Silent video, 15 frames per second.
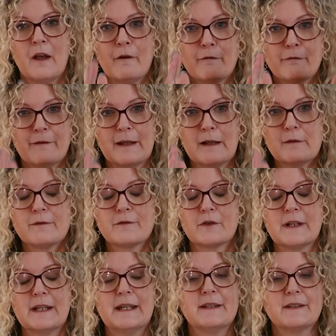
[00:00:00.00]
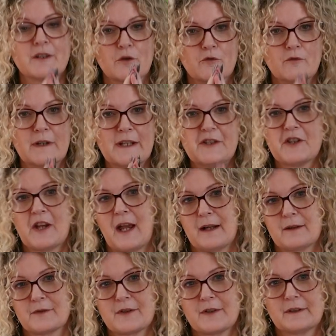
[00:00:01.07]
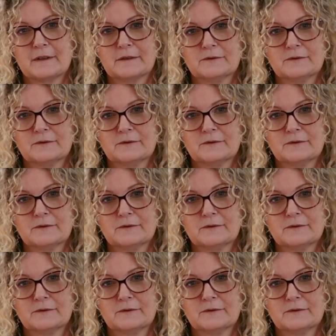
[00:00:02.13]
feel free to reach out.